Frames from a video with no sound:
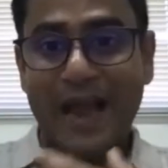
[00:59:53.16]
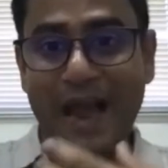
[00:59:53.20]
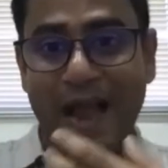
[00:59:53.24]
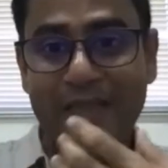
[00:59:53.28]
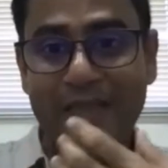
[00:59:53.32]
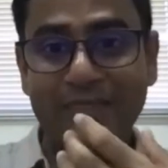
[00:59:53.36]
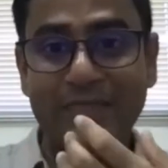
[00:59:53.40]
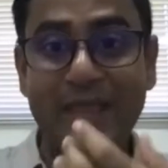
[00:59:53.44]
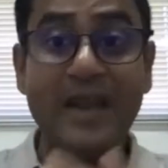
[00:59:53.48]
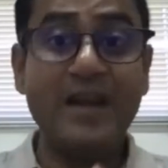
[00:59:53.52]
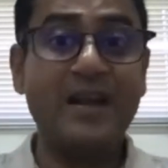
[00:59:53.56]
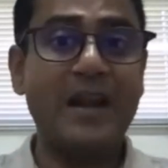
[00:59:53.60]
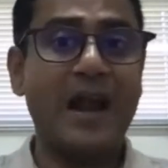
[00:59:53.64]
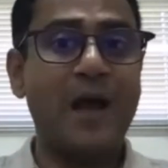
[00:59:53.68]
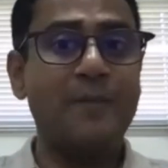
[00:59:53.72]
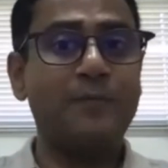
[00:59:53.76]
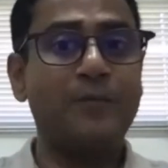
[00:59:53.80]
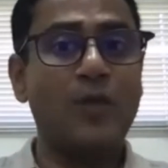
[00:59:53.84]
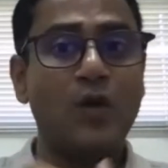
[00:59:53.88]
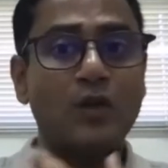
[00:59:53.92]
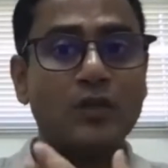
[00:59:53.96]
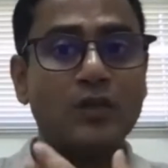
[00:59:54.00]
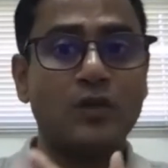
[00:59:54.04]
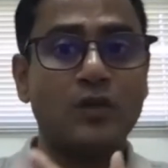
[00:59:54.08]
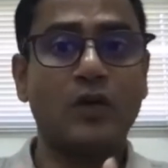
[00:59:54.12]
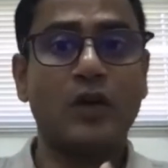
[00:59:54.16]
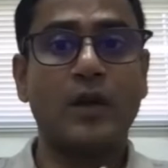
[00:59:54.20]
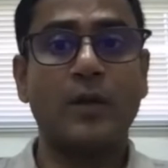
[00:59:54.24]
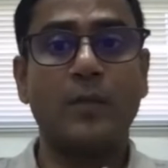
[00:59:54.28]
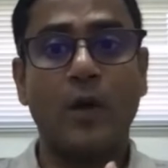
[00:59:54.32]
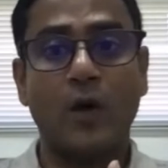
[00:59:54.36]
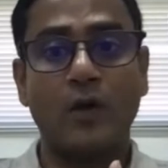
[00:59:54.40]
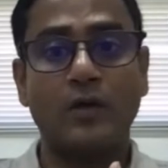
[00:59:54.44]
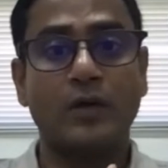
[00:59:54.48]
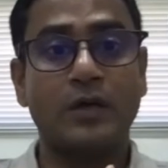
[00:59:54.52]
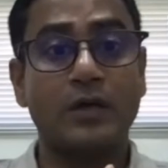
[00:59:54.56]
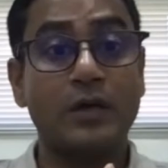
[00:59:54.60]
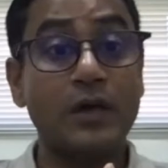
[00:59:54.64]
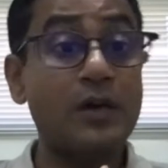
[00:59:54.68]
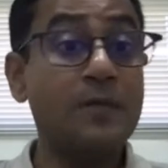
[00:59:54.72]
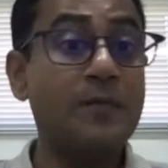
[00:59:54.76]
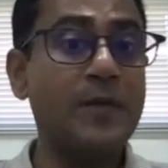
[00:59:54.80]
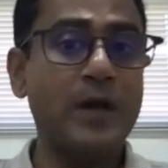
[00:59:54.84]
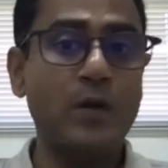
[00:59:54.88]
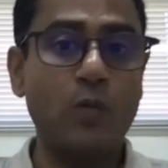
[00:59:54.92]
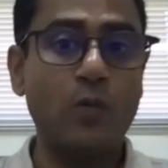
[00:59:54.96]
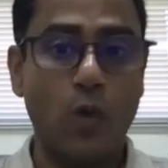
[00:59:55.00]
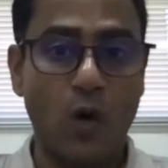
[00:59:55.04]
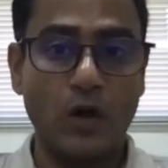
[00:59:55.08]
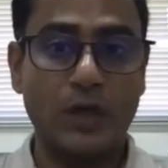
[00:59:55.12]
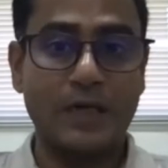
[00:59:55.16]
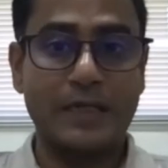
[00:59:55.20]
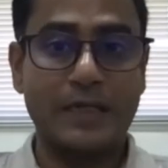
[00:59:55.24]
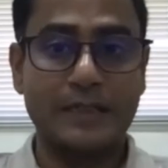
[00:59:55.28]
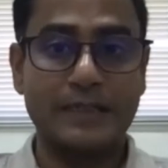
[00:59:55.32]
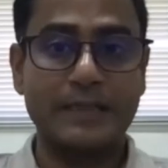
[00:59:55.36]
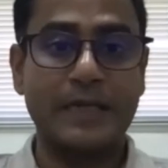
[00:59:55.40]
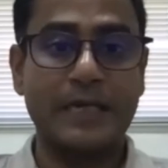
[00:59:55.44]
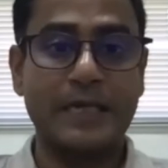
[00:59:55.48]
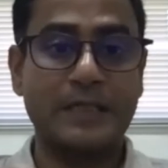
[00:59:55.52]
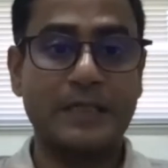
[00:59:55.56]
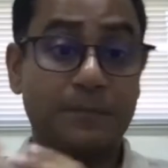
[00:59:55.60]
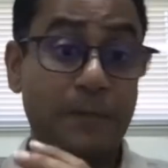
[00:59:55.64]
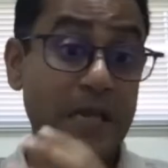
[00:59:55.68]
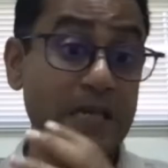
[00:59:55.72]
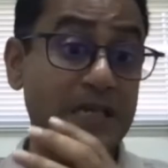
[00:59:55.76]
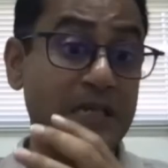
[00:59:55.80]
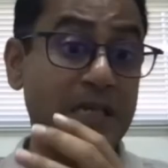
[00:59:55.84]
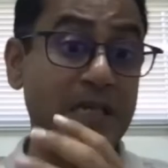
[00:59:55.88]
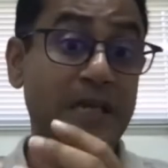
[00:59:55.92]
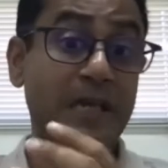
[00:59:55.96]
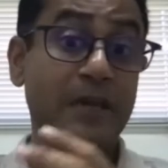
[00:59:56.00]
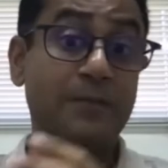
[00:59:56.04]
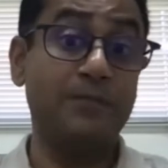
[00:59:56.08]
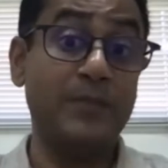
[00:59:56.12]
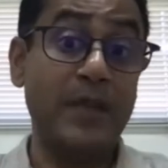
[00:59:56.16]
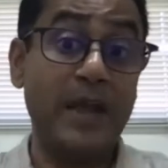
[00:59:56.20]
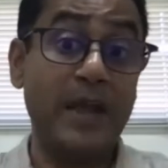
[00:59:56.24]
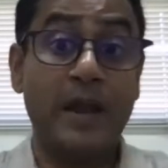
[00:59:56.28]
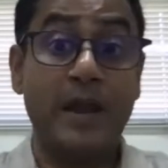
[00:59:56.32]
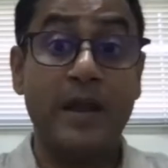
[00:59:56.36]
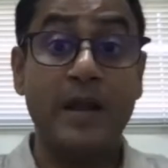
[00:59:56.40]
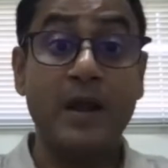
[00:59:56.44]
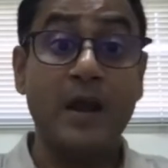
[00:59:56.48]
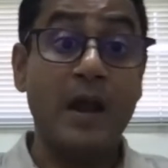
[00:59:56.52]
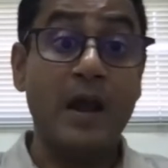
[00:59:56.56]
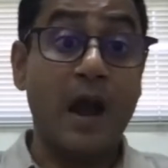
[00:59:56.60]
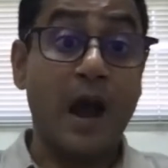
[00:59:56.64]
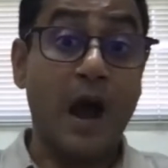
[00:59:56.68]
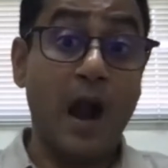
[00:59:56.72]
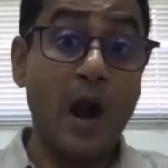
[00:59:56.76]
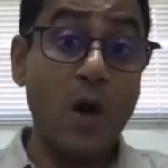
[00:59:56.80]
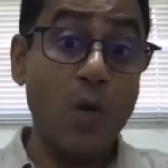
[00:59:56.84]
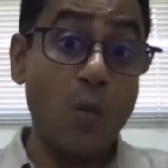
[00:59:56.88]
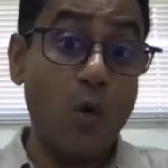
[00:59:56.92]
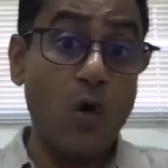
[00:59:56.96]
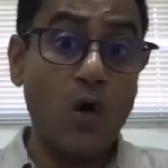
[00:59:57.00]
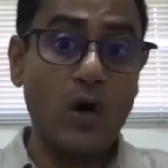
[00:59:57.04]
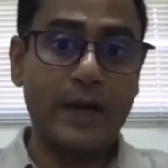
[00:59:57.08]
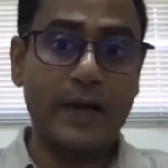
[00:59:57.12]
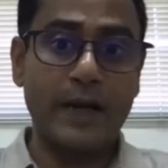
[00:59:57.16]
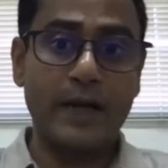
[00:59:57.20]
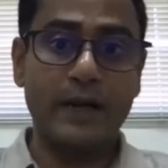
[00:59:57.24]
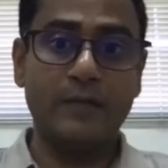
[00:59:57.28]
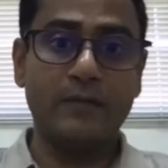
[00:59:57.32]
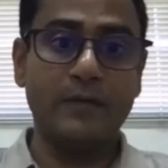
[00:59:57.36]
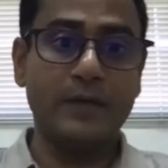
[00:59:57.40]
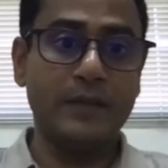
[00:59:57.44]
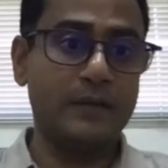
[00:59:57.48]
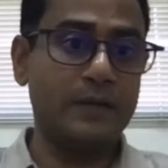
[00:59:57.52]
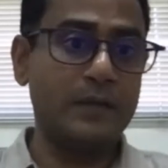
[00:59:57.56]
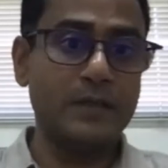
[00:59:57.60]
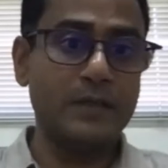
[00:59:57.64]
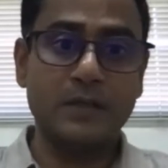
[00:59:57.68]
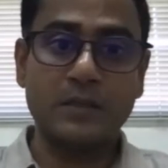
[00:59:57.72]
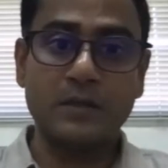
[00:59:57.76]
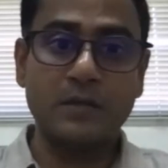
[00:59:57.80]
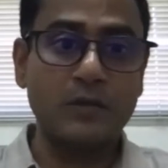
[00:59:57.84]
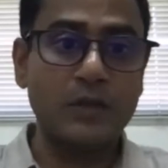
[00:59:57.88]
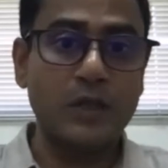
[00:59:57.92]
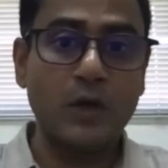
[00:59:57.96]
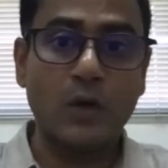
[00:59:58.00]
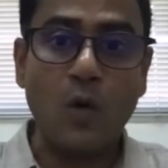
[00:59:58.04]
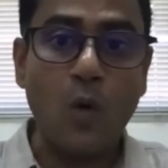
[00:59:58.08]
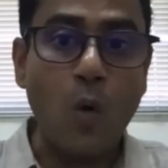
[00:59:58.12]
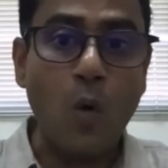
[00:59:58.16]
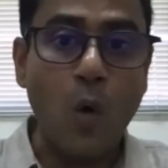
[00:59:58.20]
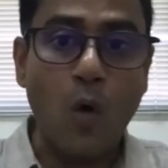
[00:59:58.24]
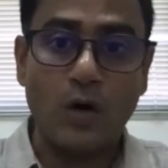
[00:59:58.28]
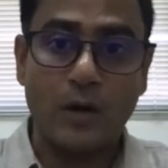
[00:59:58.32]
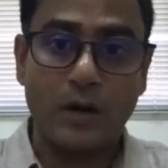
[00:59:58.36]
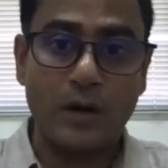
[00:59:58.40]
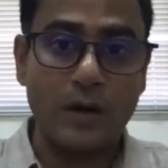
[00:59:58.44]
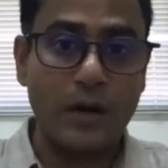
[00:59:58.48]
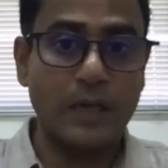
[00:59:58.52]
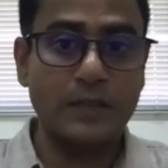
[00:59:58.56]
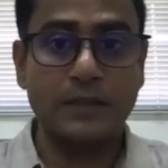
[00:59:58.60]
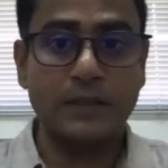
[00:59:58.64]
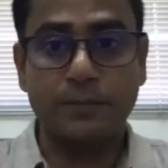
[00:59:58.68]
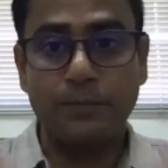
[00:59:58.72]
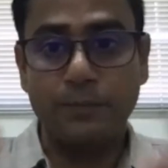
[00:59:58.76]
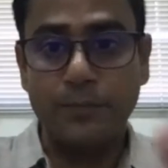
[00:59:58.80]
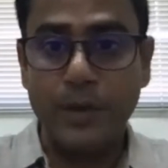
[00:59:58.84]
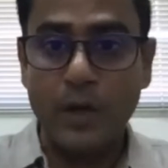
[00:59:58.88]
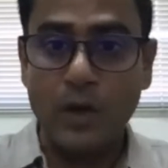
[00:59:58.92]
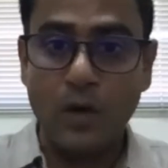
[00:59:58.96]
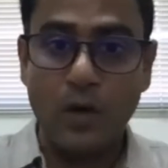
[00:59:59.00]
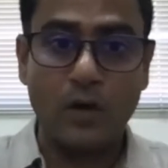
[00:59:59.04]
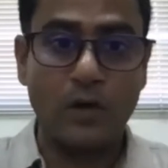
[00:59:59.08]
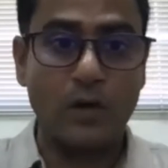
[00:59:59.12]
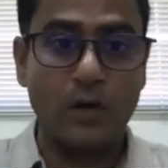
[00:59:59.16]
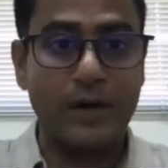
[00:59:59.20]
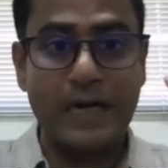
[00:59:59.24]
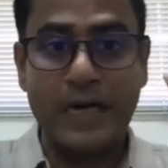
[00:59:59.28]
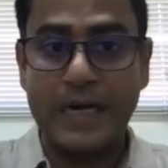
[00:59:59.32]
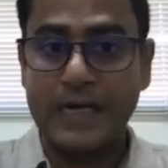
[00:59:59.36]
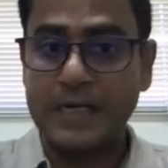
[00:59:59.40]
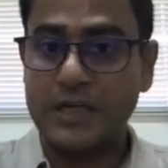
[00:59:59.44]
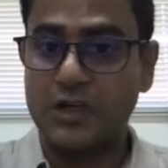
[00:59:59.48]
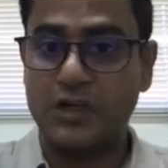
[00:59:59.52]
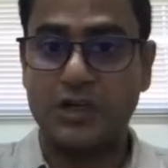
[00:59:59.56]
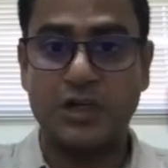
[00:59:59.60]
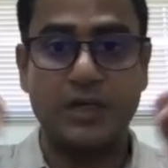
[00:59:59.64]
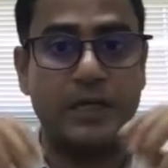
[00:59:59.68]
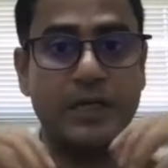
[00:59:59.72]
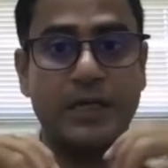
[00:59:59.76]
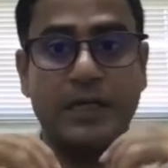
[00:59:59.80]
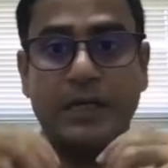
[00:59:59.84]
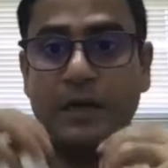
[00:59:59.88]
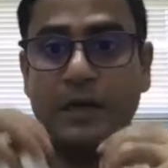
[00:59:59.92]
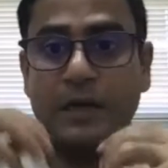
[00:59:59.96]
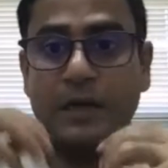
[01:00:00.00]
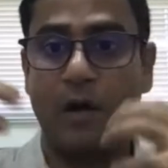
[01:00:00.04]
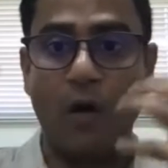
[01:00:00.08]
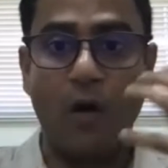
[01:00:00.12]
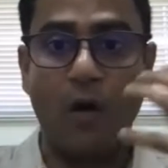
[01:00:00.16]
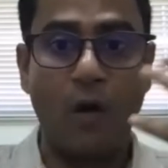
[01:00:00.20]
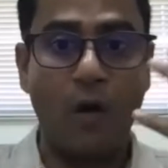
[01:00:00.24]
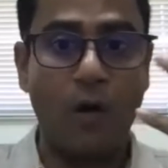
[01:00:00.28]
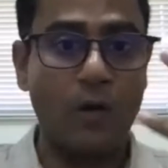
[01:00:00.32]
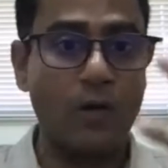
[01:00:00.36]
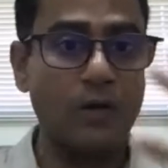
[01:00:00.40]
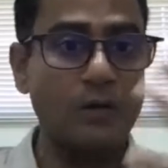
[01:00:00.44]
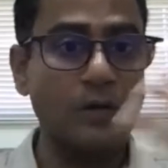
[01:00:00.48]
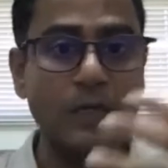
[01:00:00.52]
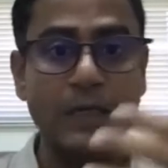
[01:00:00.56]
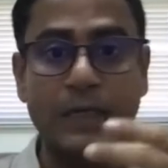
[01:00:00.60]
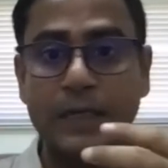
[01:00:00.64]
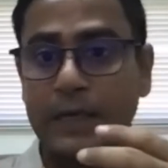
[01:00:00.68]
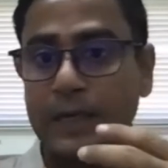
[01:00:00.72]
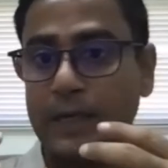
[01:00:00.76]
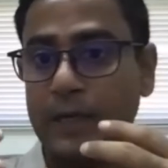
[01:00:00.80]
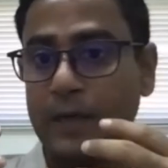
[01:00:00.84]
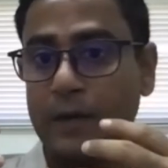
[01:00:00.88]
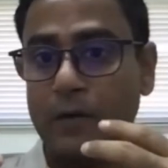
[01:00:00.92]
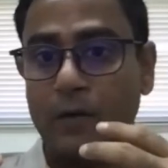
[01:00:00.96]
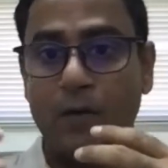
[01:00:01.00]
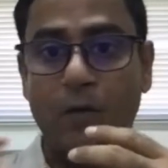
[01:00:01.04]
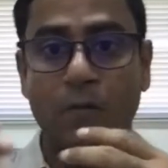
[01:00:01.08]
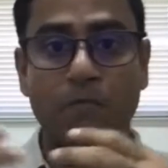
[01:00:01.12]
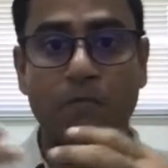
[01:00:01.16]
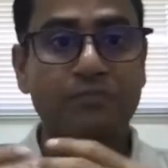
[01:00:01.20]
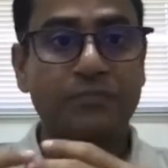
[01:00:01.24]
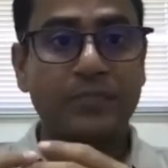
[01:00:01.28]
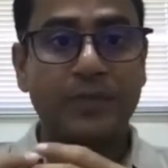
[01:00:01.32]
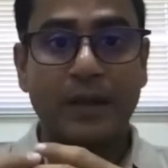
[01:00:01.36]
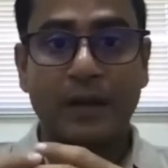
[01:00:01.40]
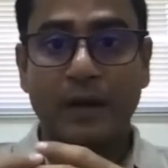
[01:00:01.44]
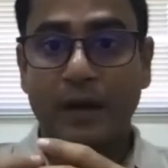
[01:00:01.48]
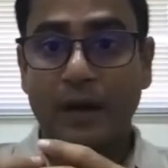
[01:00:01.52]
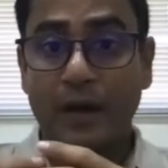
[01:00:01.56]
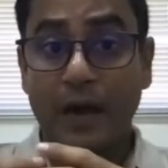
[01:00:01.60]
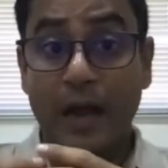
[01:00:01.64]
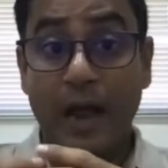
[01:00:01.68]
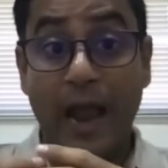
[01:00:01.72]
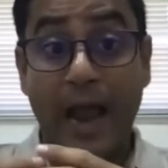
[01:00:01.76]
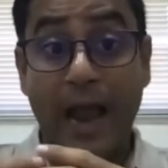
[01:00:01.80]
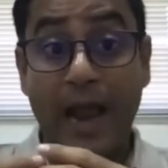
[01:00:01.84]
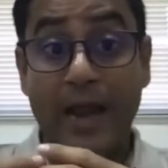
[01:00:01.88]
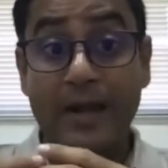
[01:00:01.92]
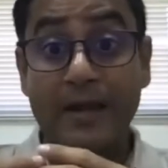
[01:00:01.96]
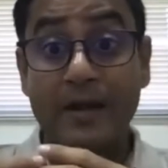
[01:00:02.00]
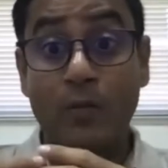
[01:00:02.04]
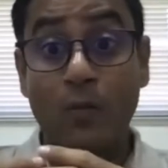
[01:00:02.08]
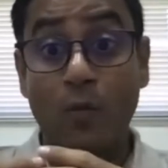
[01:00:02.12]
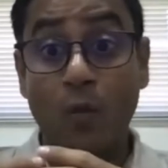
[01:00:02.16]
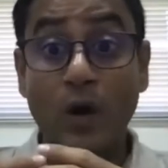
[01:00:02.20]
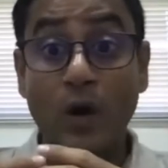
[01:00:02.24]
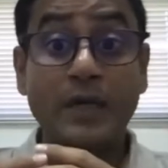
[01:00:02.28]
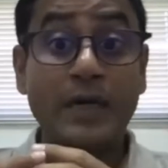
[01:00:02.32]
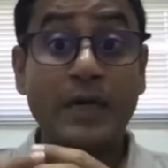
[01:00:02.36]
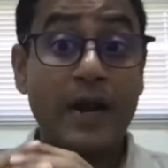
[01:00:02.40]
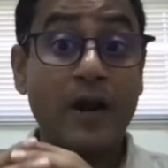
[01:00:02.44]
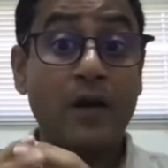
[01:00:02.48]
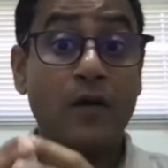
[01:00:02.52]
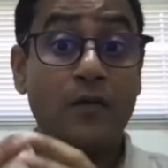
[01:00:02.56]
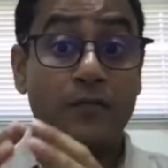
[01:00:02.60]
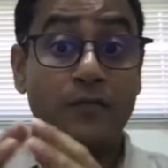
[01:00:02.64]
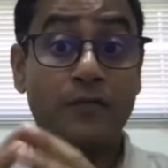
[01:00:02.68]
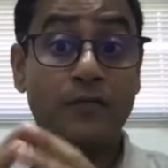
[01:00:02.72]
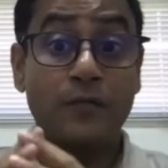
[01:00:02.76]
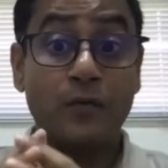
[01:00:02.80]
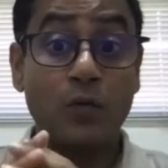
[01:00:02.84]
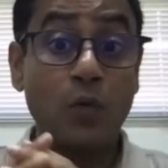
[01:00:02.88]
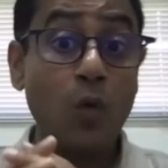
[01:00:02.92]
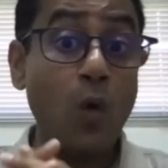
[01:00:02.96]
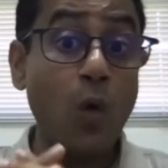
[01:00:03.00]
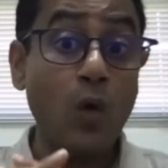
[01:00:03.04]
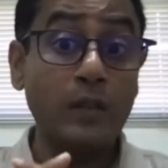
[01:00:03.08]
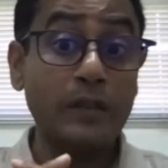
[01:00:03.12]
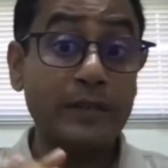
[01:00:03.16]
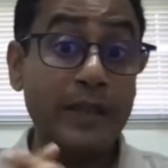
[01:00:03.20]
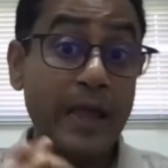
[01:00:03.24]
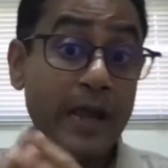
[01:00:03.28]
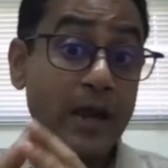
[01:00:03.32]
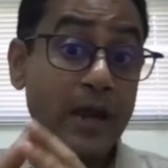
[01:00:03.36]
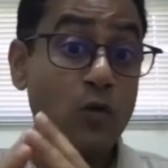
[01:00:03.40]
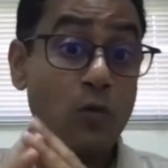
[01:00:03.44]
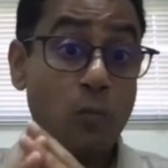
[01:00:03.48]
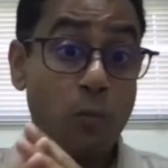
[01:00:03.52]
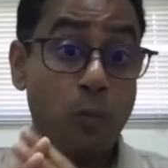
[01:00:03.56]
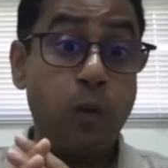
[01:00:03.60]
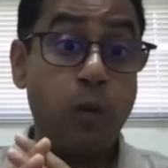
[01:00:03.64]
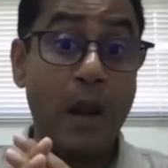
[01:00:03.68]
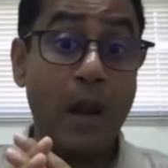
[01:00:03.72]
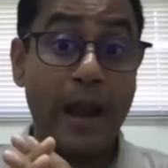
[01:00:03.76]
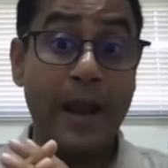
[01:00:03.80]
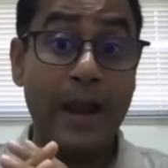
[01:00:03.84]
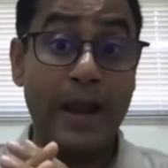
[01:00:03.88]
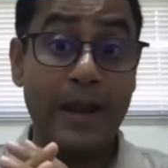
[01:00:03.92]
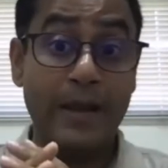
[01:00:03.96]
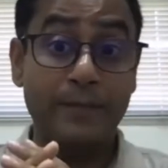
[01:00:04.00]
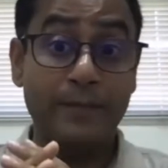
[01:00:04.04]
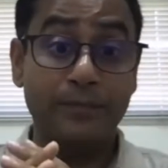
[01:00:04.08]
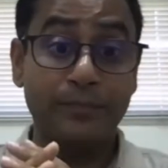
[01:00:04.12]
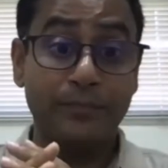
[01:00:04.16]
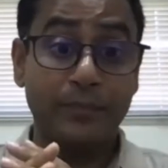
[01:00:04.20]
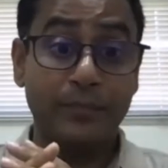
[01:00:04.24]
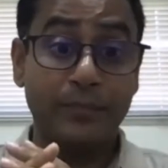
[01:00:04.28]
And then I'm also talking about government workers, especially if they are working with the court as a peon or electrician or, you know, and what kind of role they could play